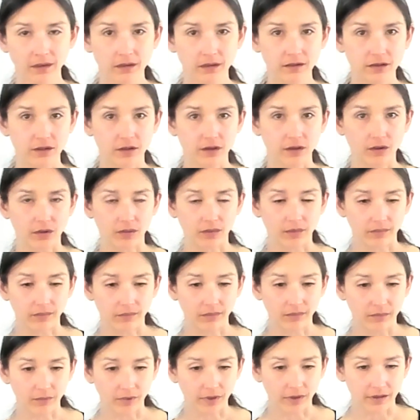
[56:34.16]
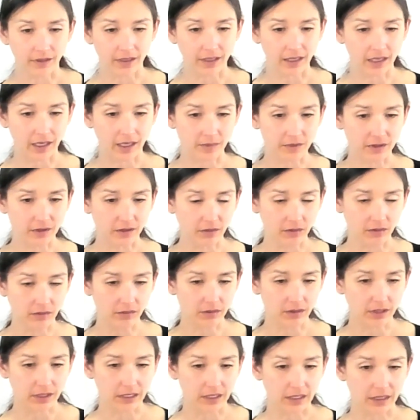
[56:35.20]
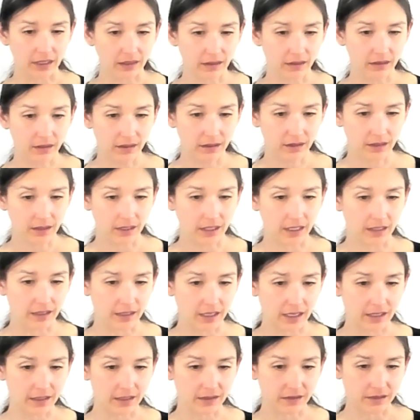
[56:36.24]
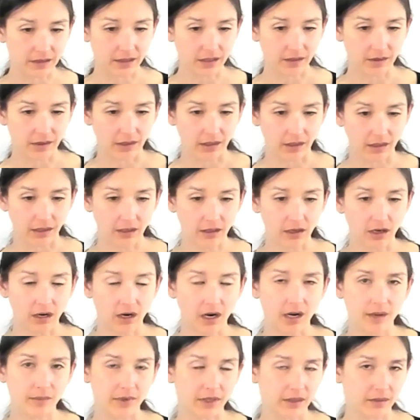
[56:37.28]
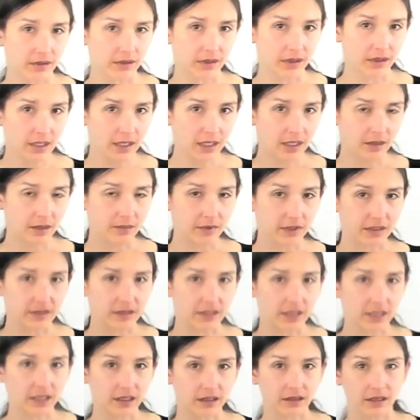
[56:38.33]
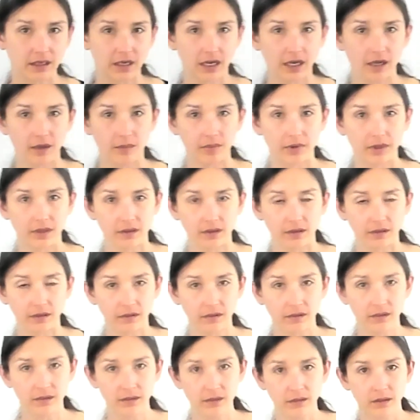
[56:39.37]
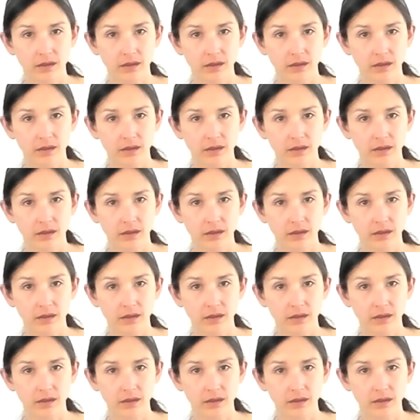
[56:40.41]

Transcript: So with that absolutely and that is a, a, common mistake that happens